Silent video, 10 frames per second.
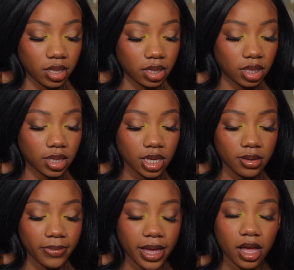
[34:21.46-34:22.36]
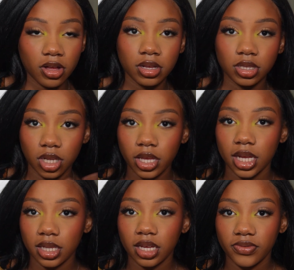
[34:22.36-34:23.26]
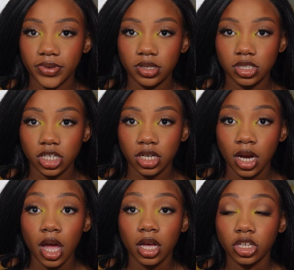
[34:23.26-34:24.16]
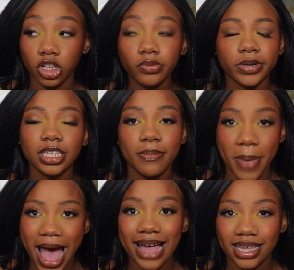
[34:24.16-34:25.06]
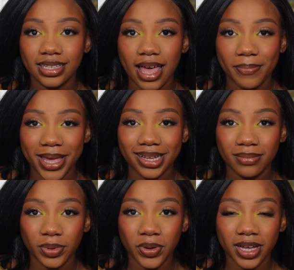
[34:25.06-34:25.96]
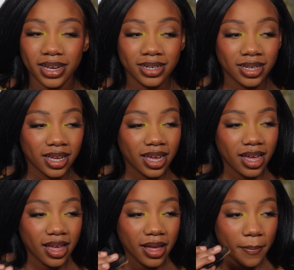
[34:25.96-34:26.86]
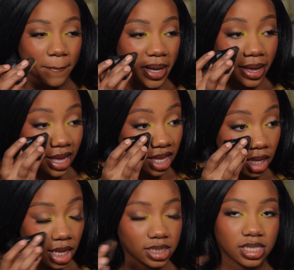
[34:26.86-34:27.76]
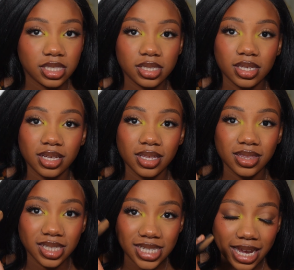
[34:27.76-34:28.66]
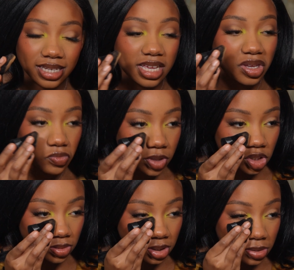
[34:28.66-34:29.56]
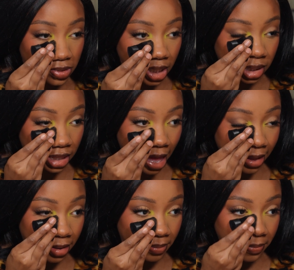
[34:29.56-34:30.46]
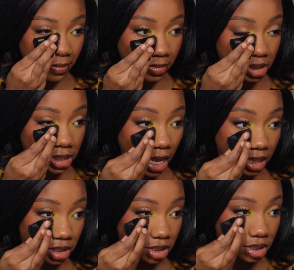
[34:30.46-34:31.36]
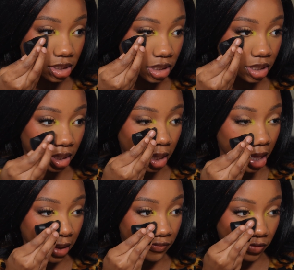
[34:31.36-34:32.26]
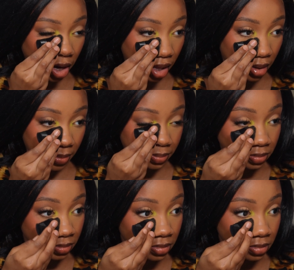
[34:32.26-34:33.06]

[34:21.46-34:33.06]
The thing about looking like a filter, you're really packing that makeup on, but it's the technique in which you do it that takes it from